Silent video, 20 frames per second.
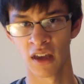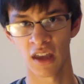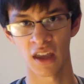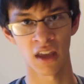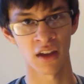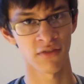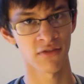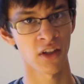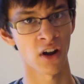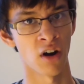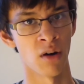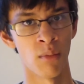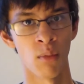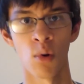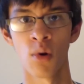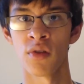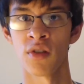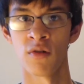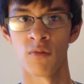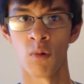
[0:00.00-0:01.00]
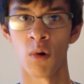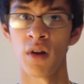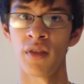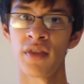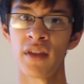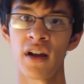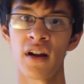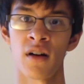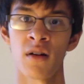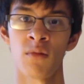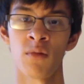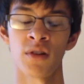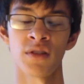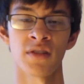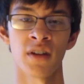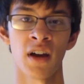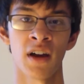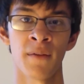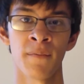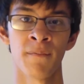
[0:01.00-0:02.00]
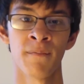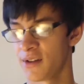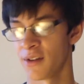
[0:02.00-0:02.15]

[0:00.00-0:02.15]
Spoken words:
if there are more than one there at one time.